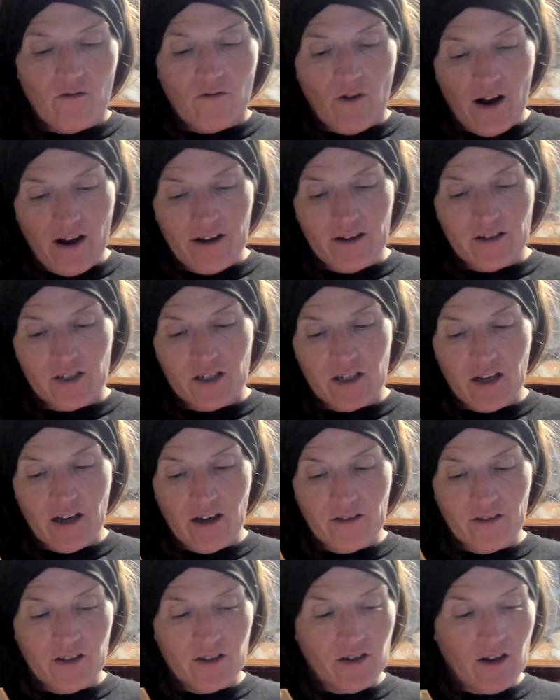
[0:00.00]
while she
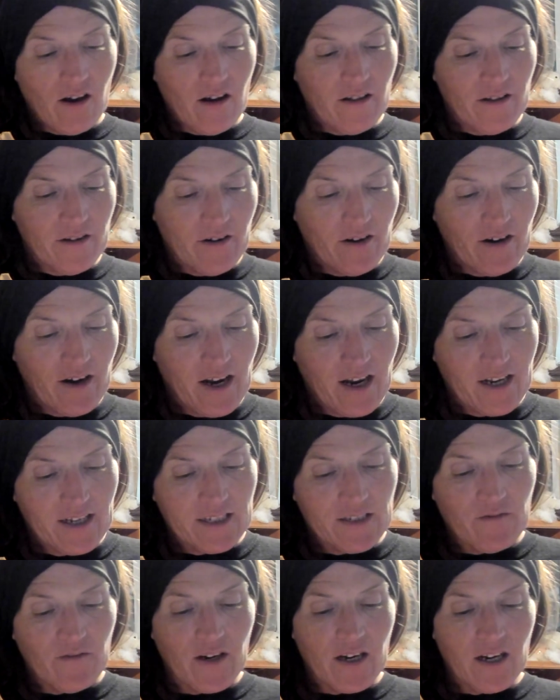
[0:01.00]
held the doll in her
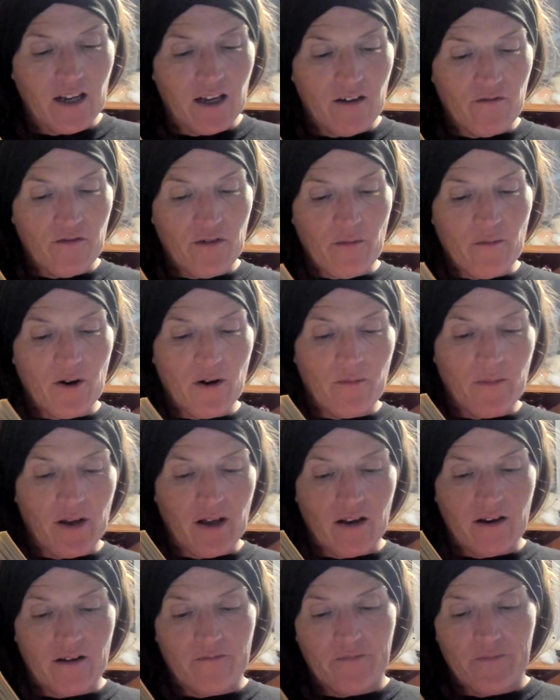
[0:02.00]
hands, feeding it from her
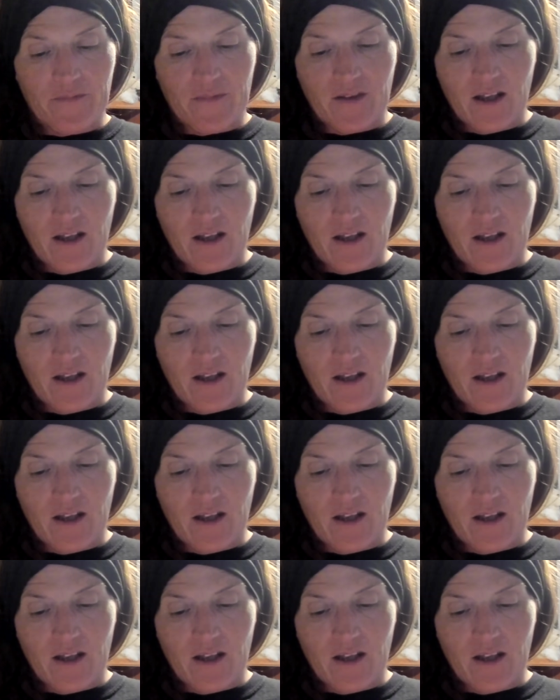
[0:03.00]
pen.